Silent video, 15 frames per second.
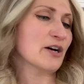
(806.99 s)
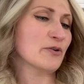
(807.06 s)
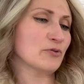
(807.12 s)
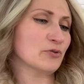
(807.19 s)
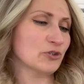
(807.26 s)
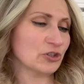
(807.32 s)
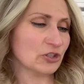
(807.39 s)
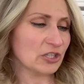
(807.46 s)

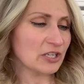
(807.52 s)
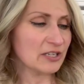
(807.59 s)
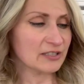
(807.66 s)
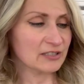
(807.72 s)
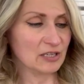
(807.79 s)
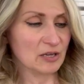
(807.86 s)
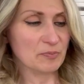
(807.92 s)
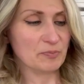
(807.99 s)
Oh,
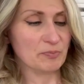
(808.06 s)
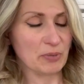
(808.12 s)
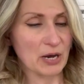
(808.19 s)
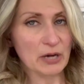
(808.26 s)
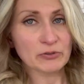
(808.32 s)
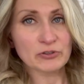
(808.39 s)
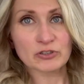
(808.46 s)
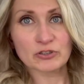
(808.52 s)
she's
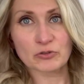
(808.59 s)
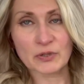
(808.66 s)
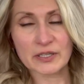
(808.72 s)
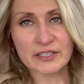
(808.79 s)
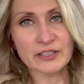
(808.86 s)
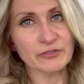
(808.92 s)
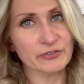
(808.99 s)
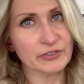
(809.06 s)
about
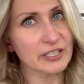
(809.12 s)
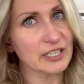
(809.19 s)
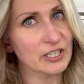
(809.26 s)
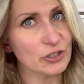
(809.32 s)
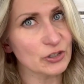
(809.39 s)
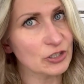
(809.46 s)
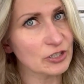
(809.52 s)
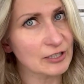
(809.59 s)
23
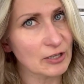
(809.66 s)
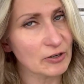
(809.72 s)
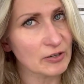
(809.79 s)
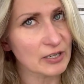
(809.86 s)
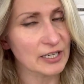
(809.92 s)
inches long,